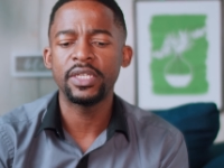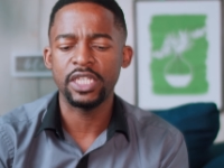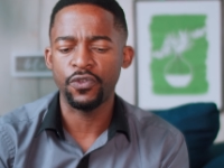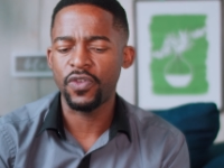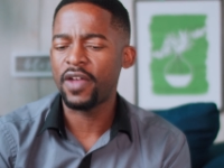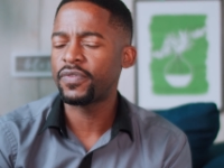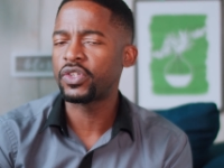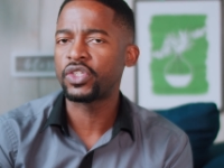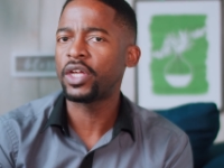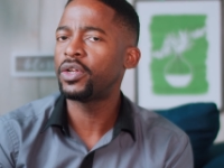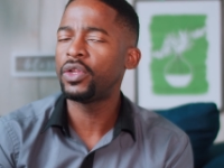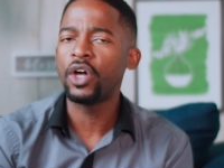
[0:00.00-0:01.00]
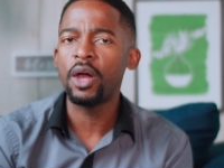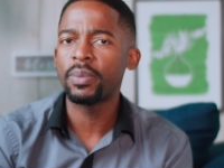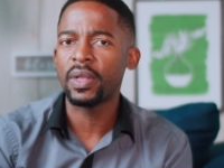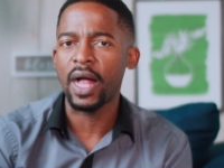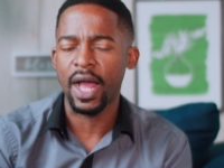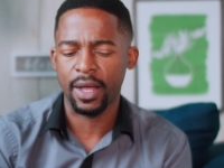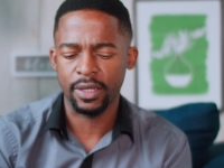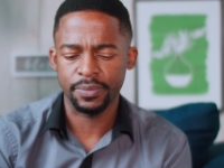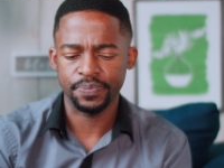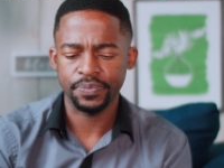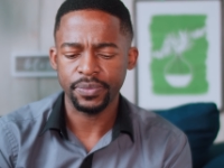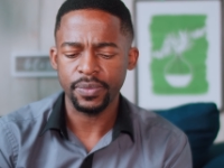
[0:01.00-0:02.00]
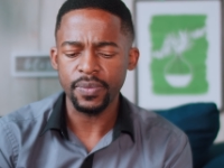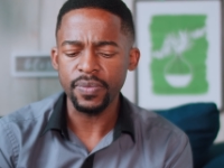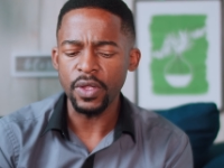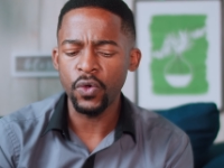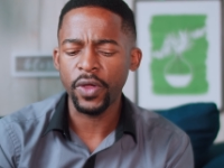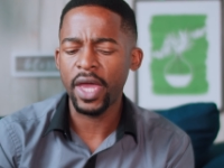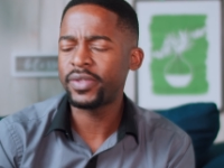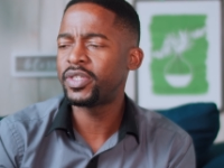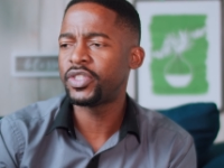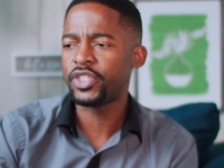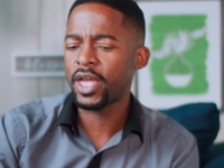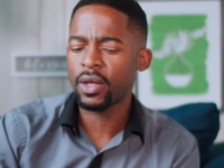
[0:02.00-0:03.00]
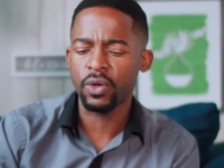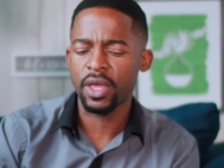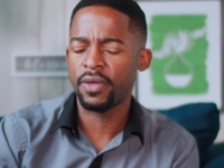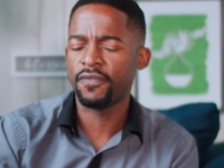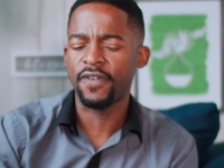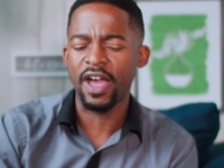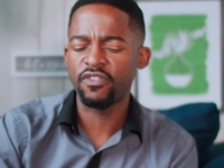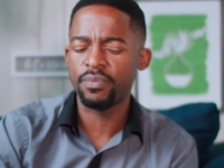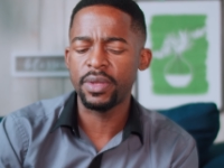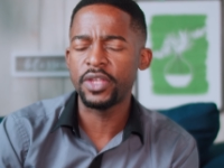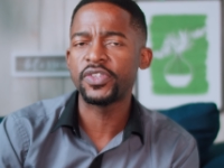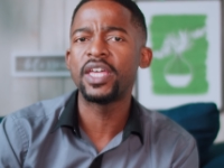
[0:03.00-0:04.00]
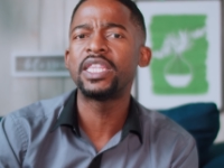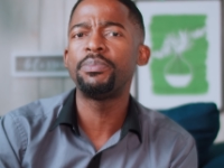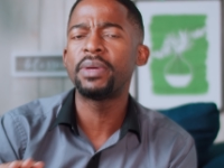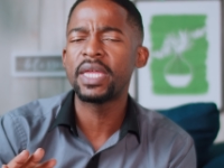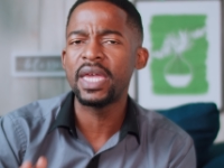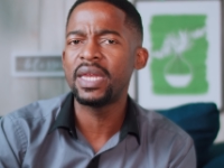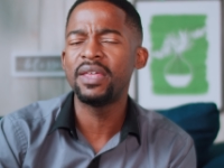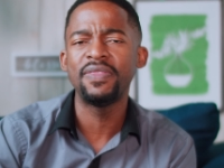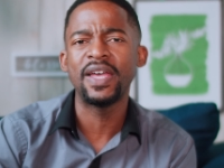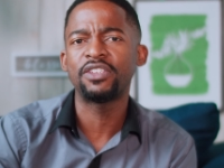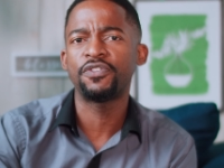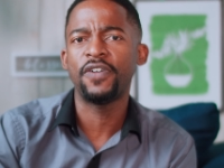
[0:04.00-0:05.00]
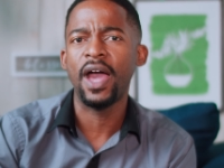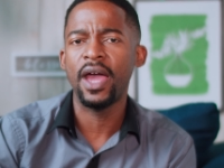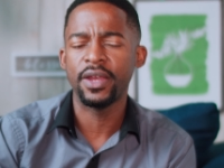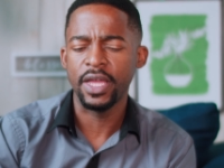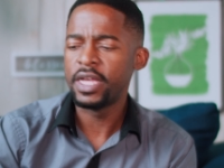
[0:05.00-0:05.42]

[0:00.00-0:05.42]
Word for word: If you have to set an alarm clock, okay, to check, okay, five minutes in the beginning, that's fine.